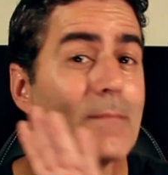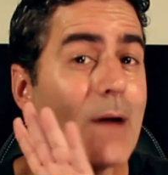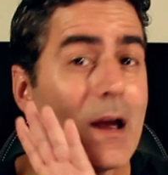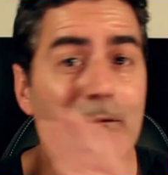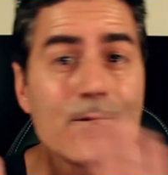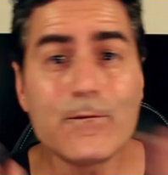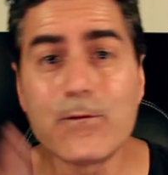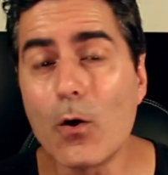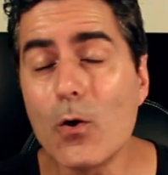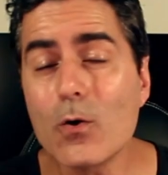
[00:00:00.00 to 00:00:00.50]
my
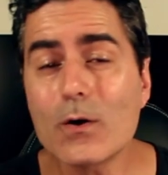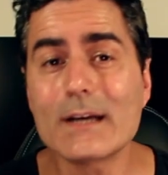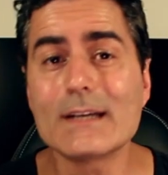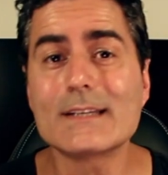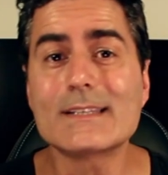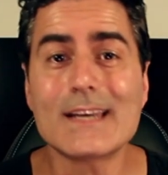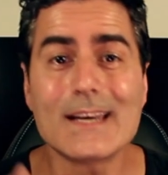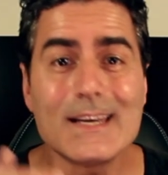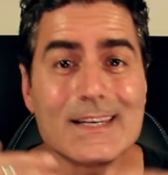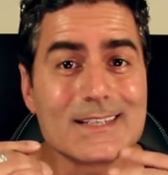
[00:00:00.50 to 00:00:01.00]

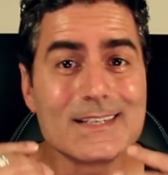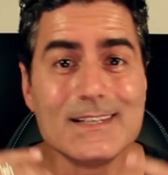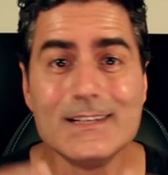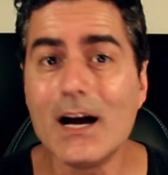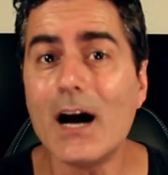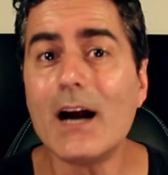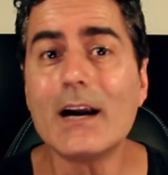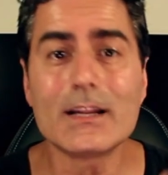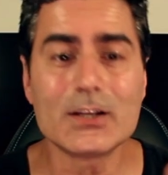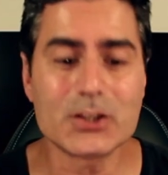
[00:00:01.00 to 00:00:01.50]
focus is
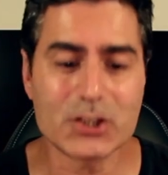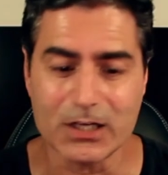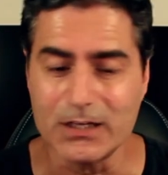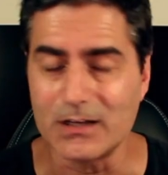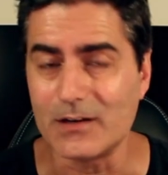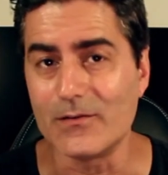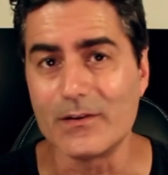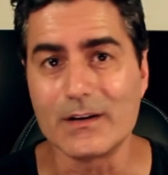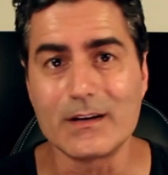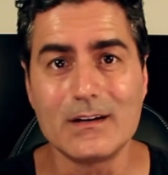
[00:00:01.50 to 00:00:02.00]
not
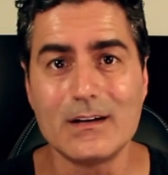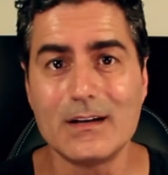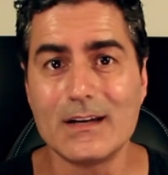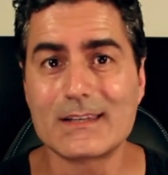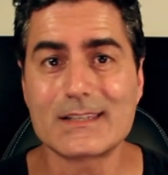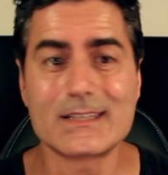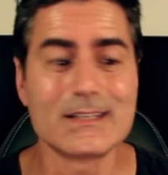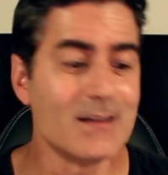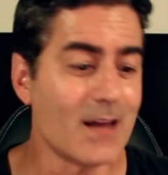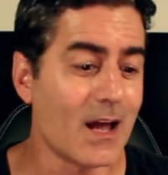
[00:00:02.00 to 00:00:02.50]
engineering,
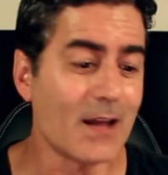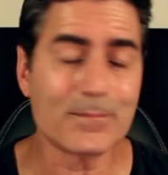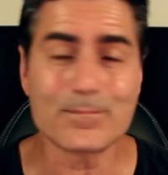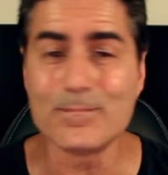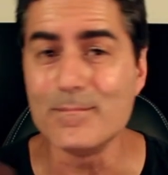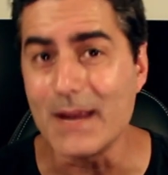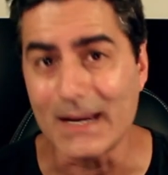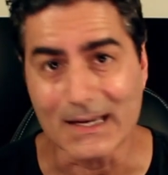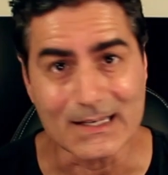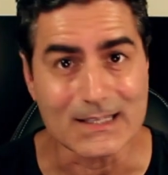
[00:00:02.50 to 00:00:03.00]
it's not
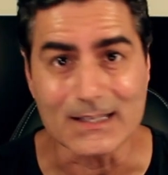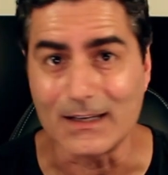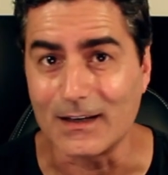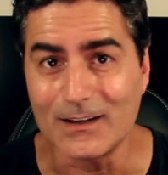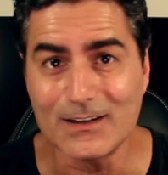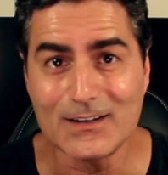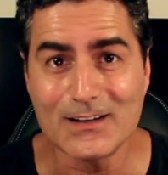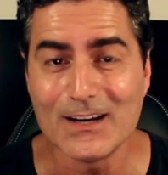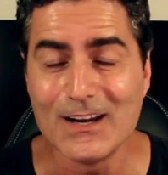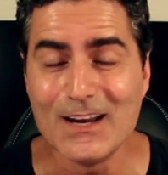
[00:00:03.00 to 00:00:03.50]

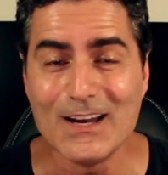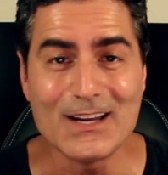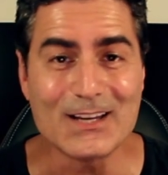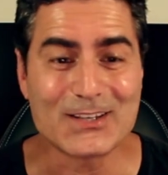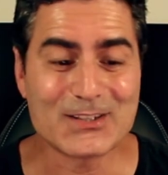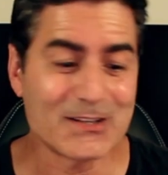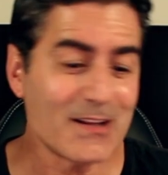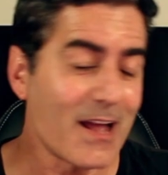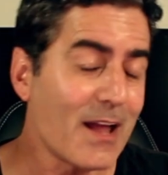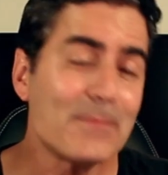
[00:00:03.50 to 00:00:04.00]
mixing,
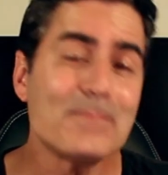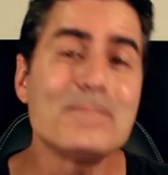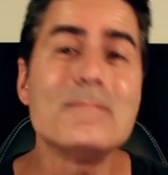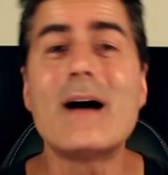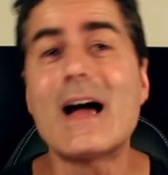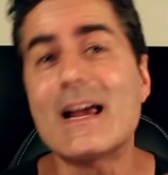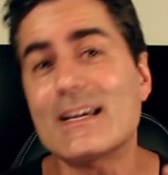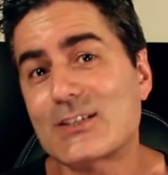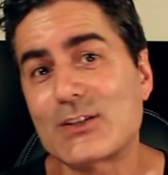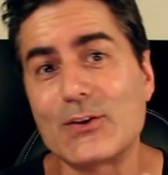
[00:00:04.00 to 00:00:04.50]
it's not
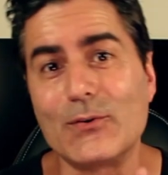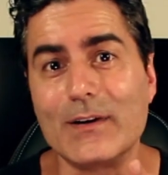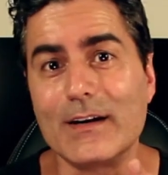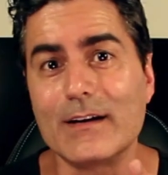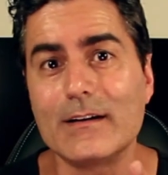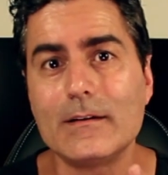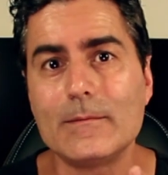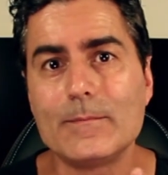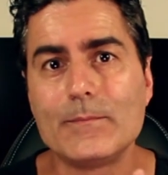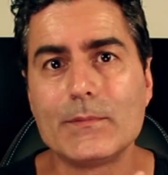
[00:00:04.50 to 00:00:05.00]

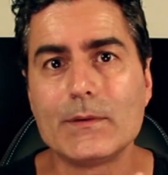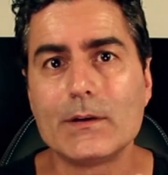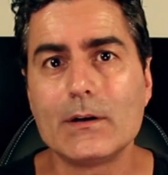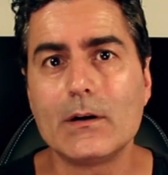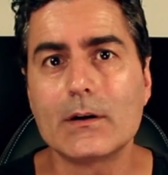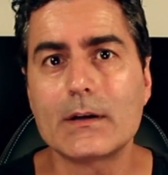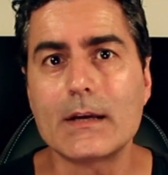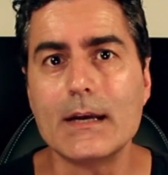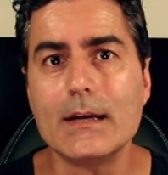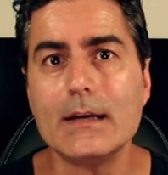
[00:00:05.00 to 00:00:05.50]
mastering,
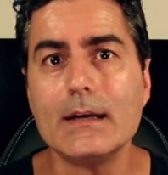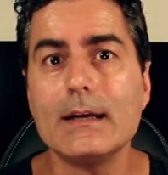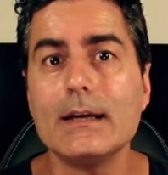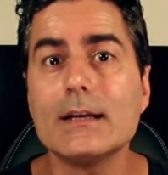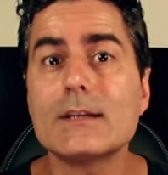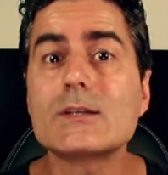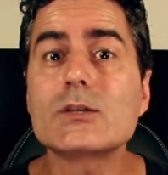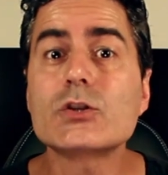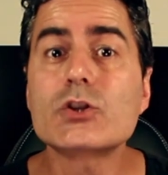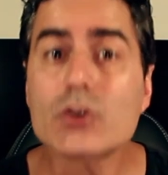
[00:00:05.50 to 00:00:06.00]
okay?
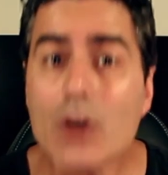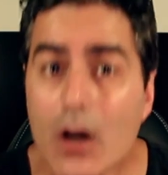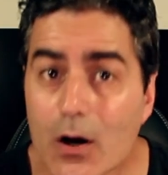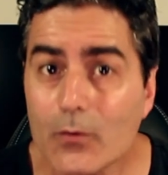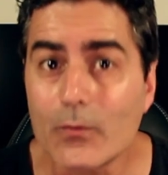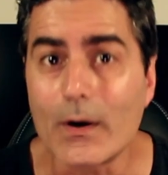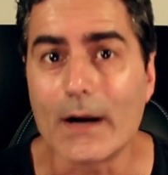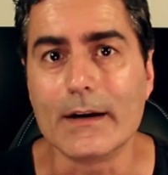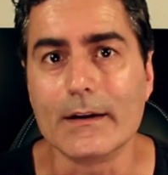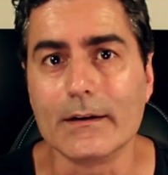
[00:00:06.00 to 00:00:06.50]
It's
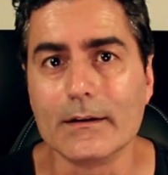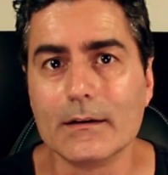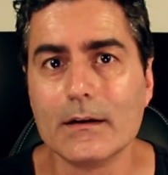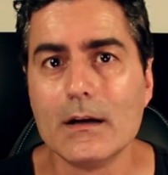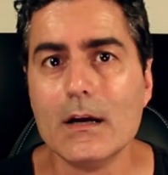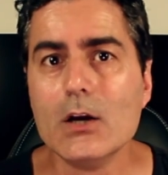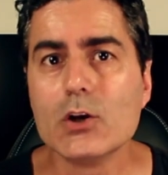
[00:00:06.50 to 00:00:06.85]
songwriting.